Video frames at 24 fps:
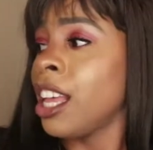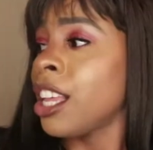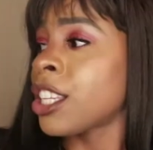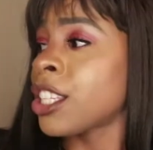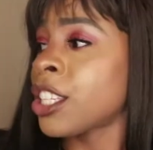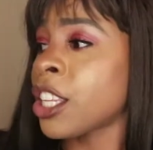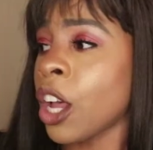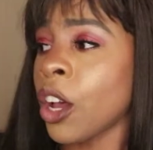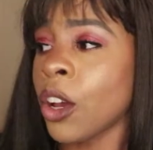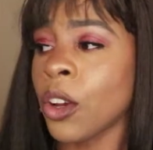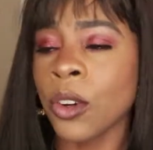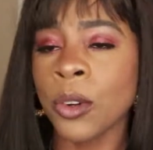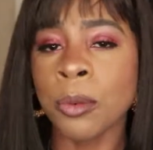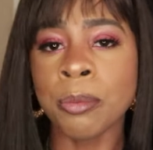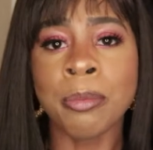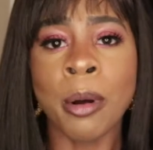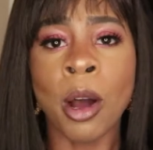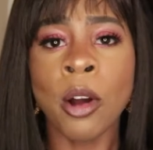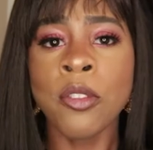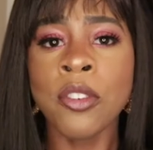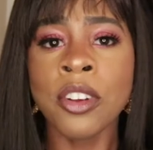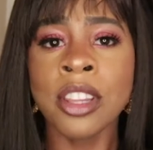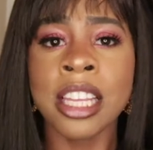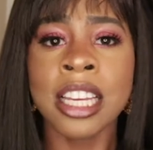So
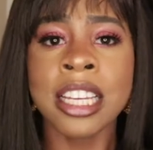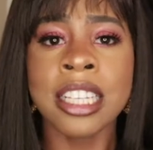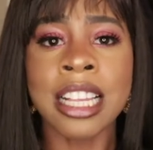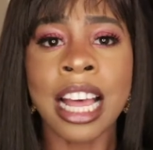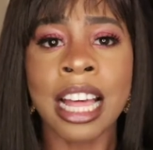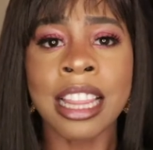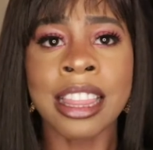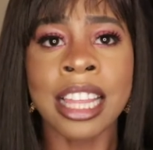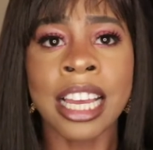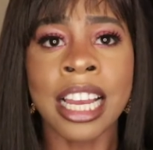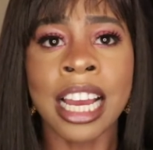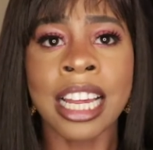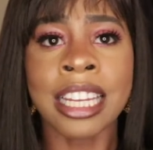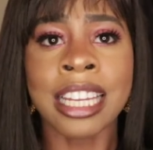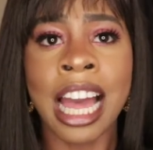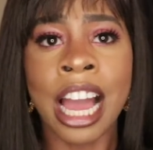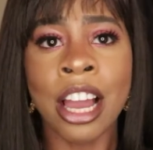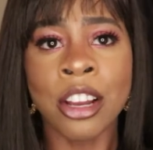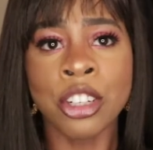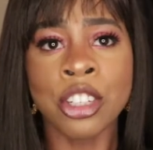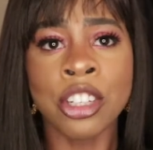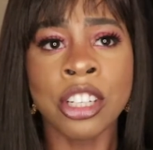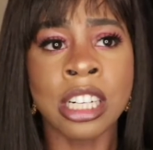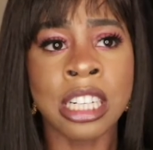both of these, I think,
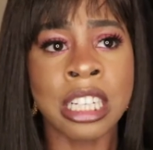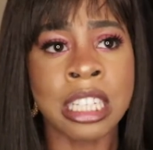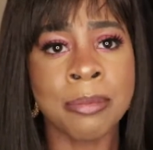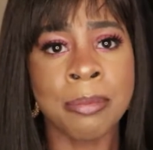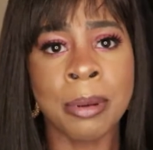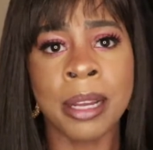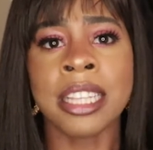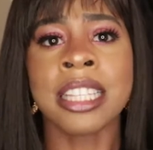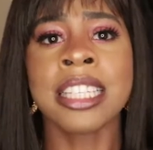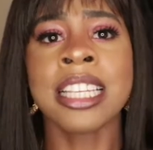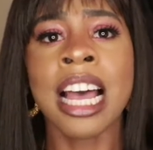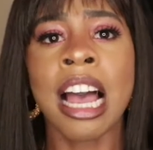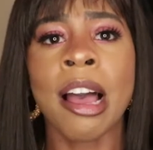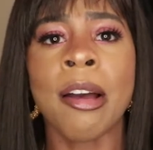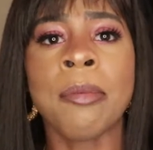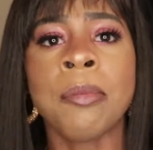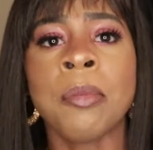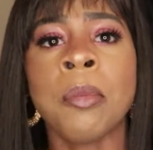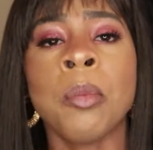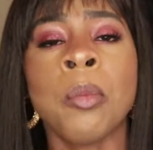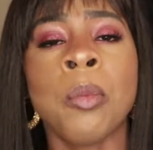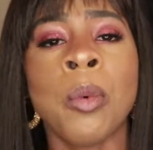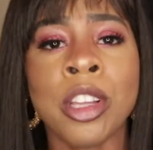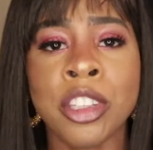allow you to spend
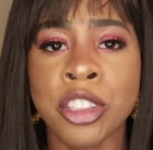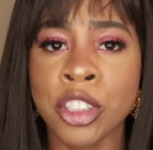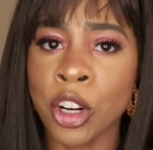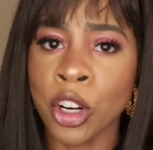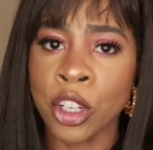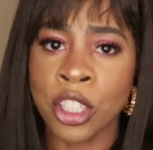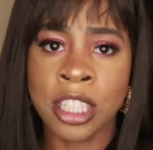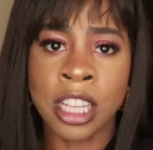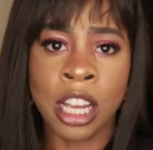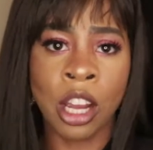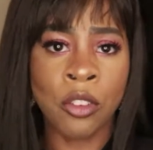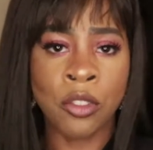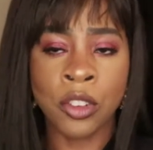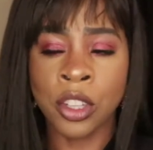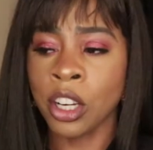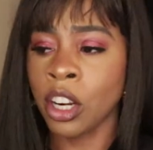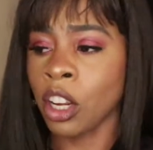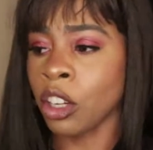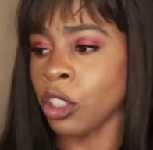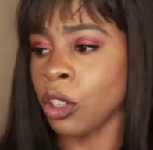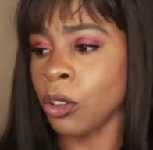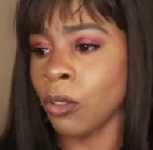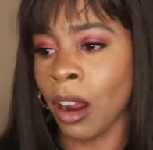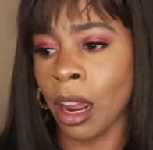time with yourself. You
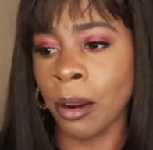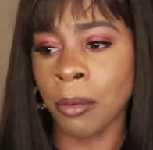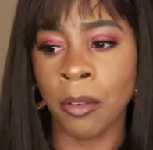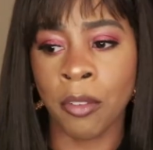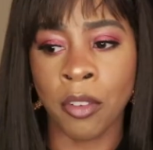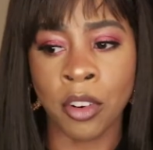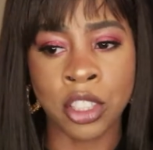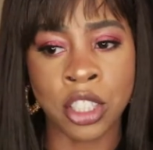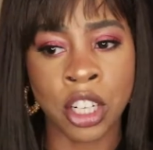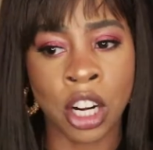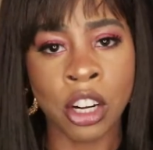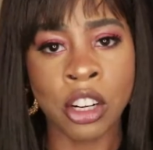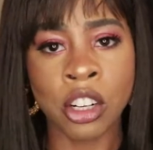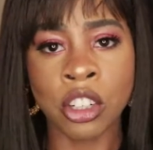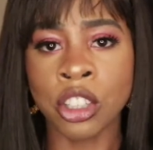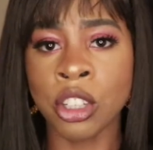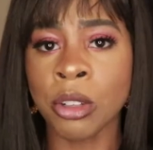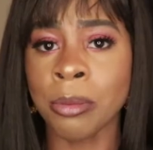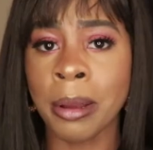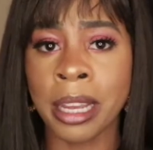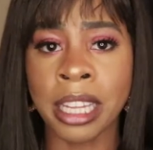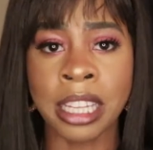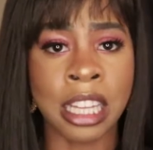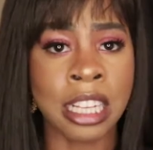know, you write with a journal,
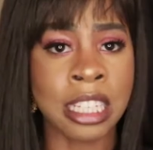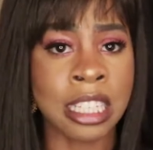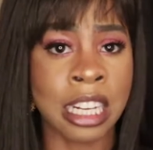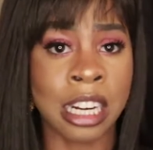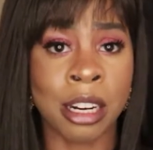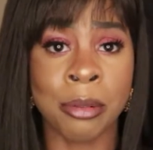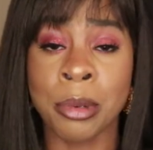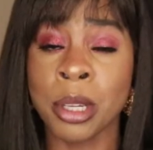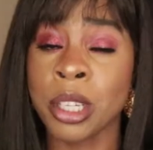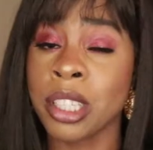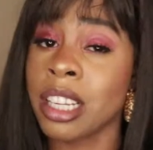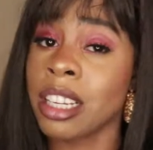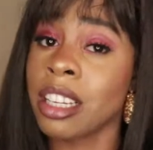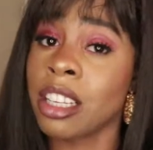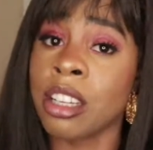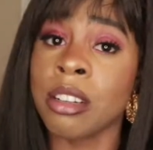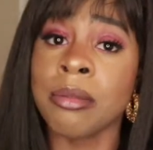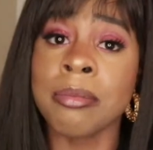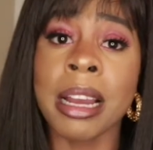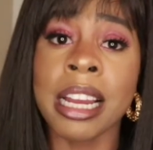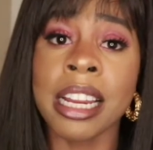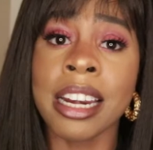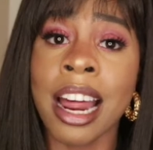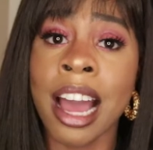you may listen to music,
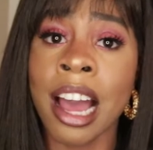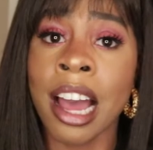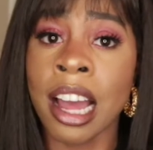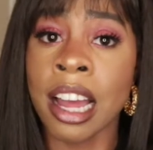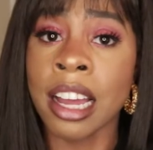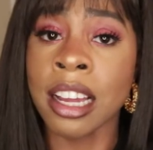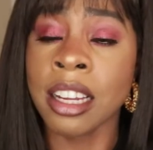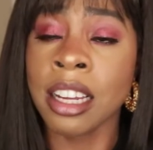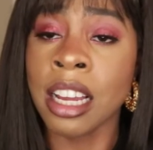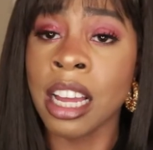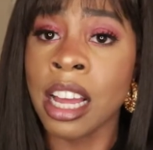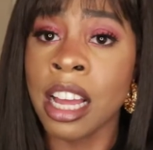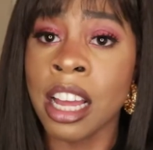you may not.